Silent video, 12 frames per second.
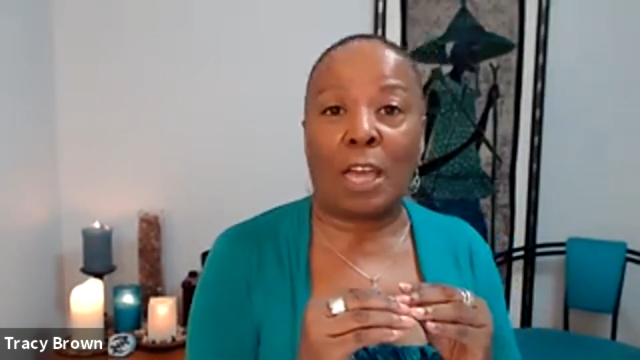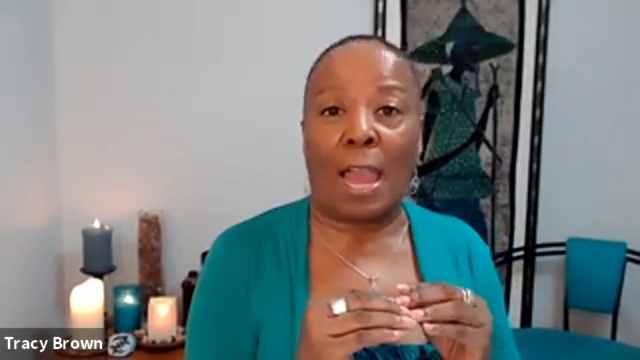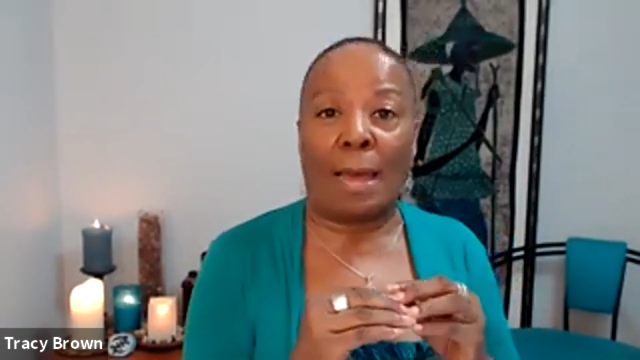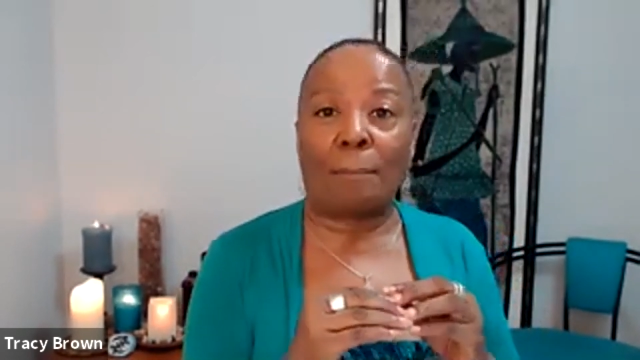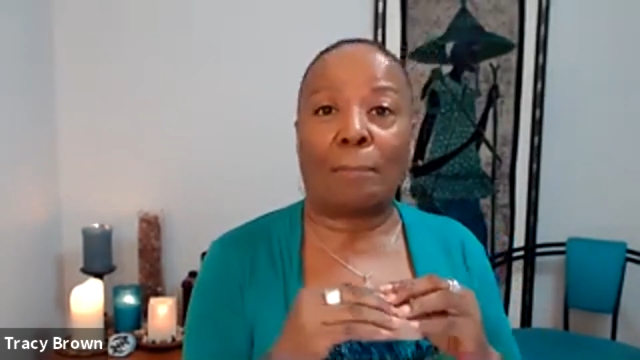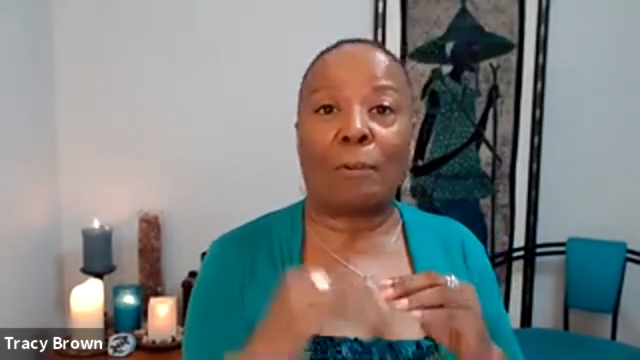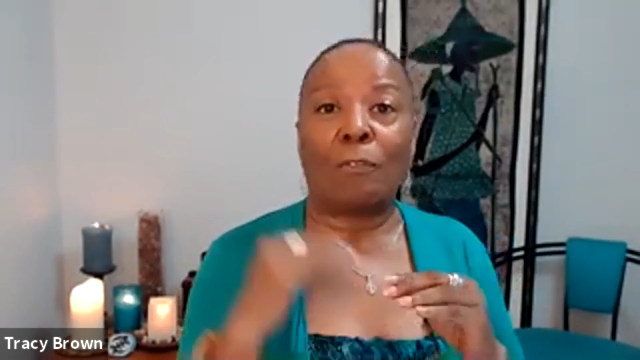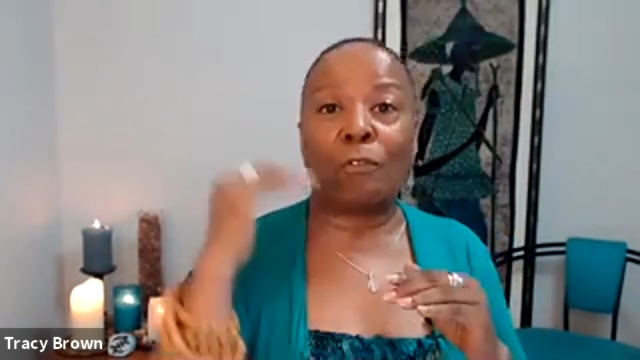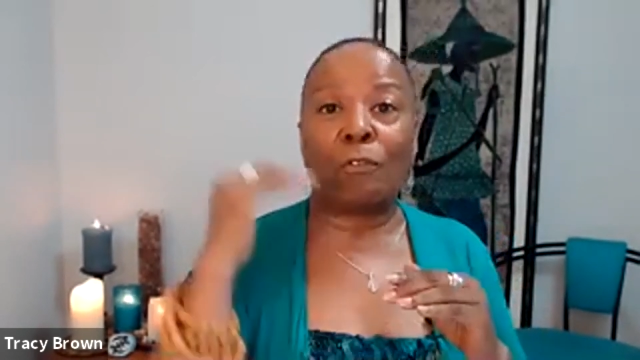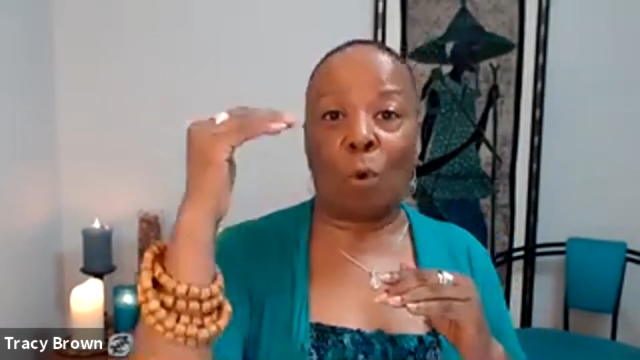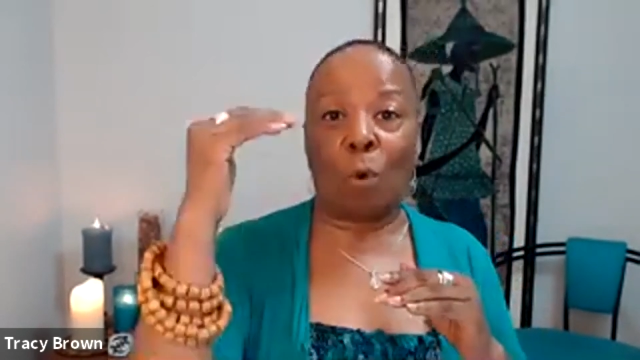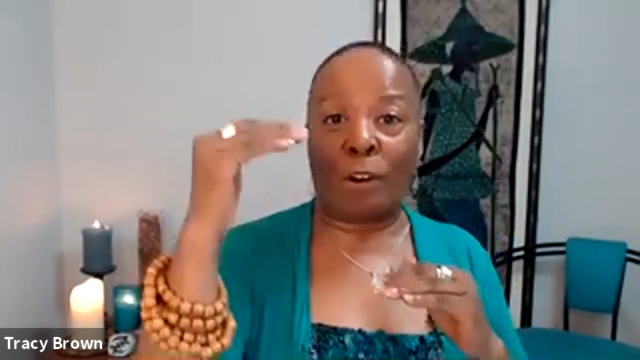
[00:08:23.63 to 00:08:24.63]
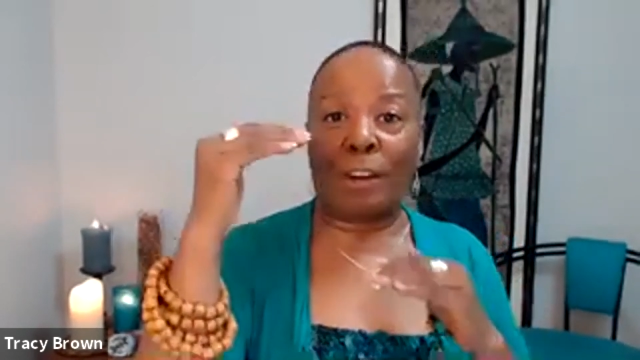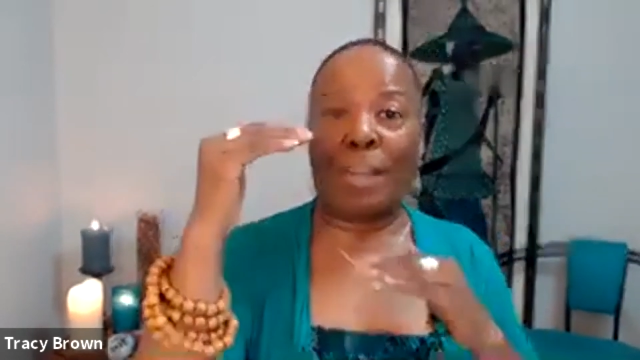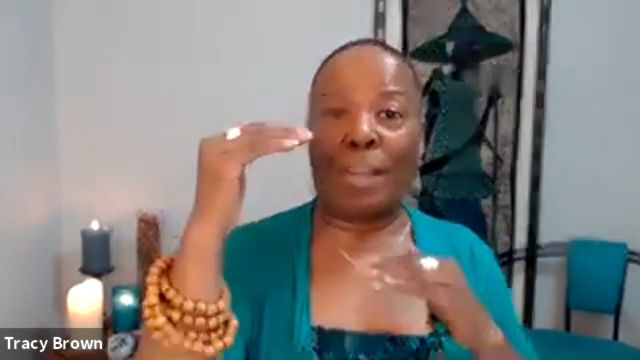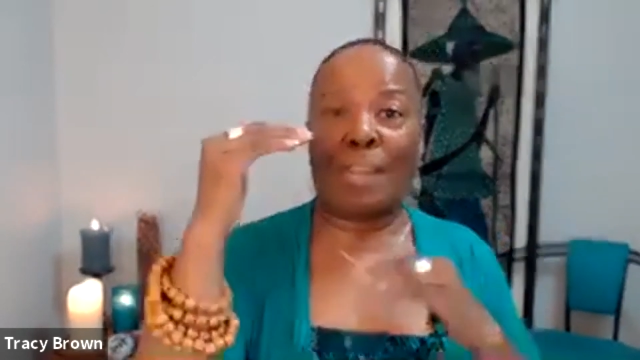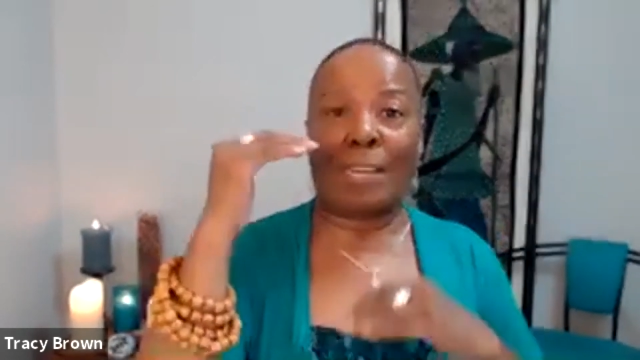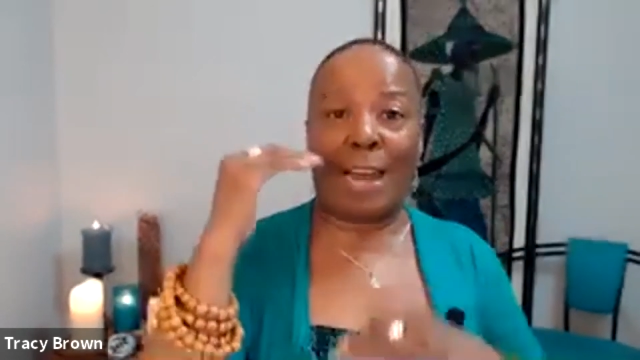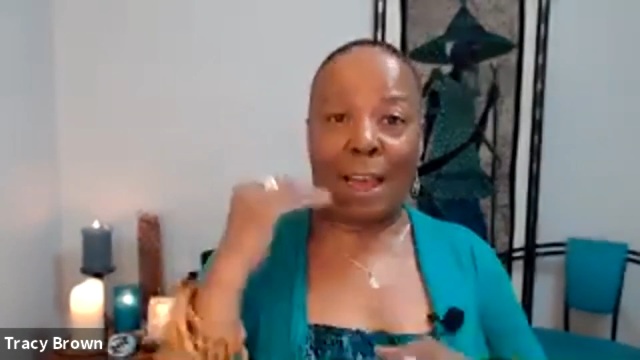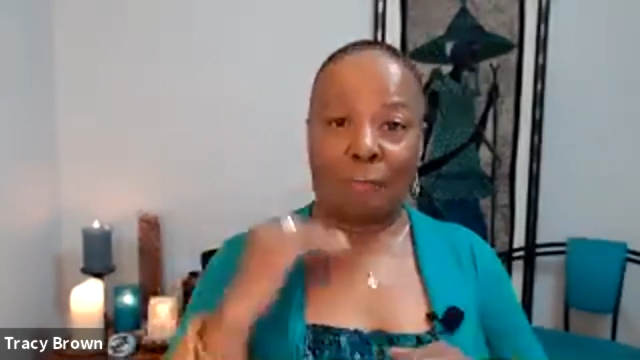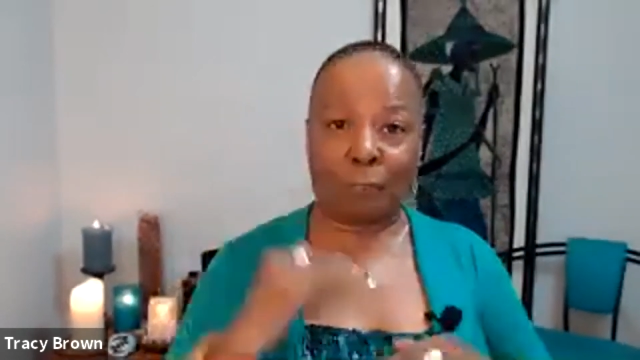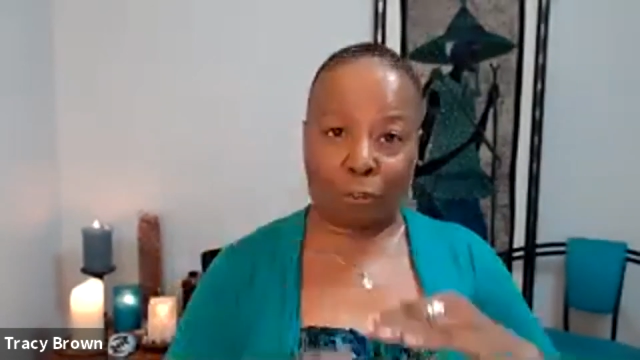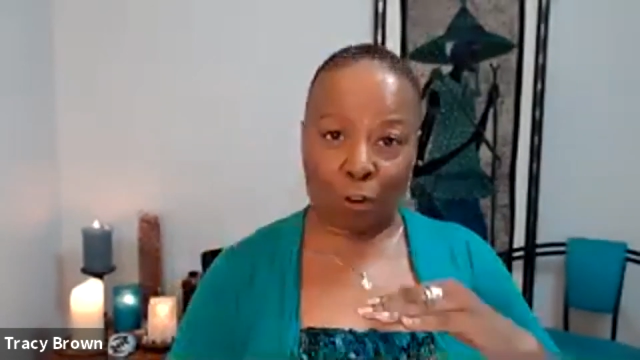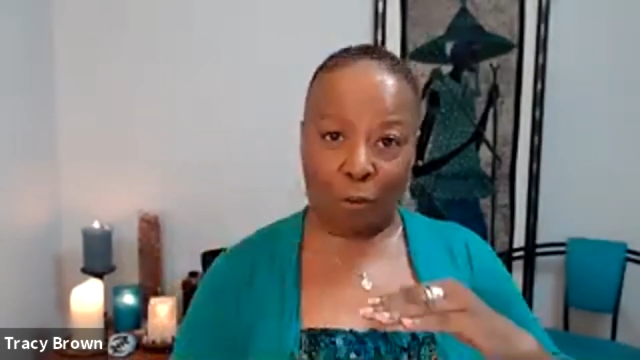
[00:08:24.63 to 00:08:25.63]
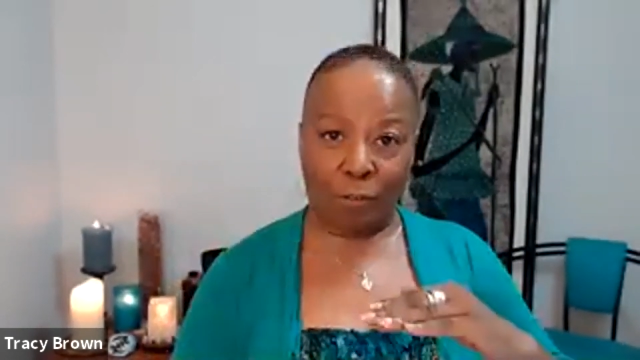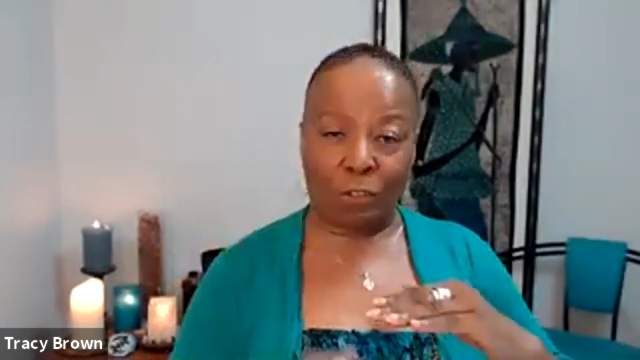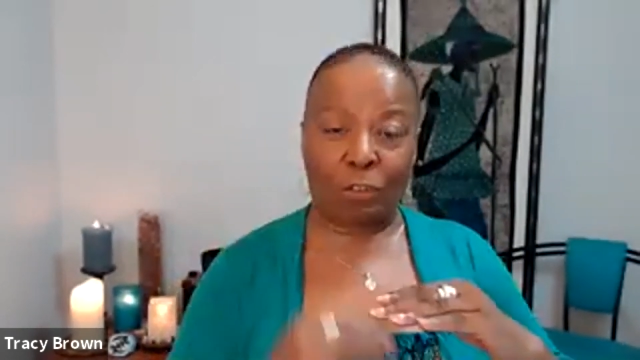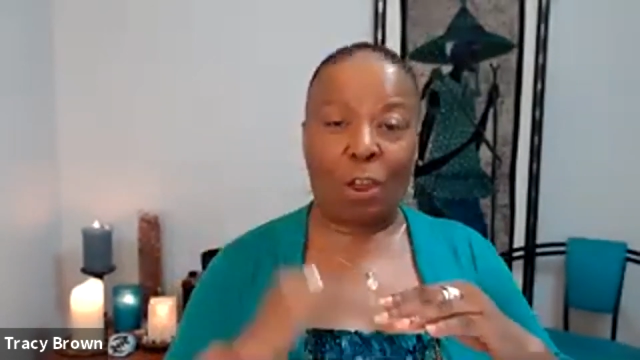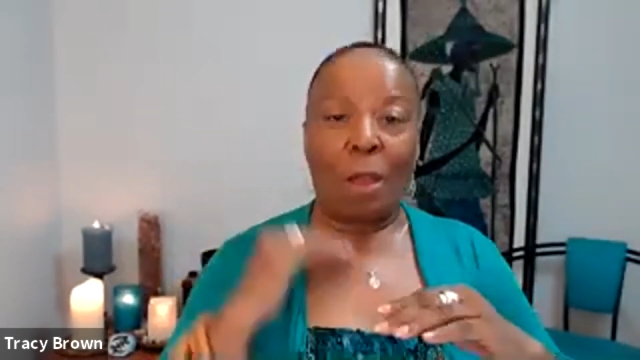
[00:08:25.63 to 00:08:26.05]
at before and after service,